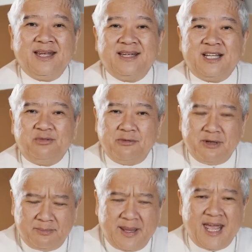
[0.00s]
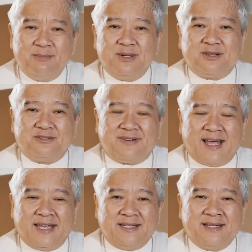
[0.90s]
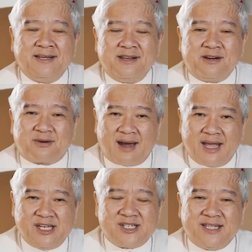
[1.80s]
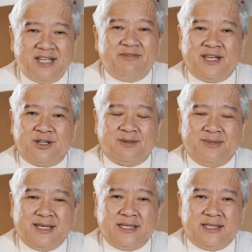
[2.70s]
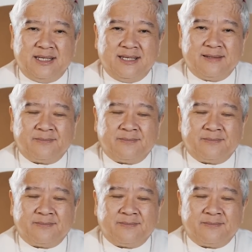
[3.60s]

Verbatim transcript: that we will be able to find Christ living in community.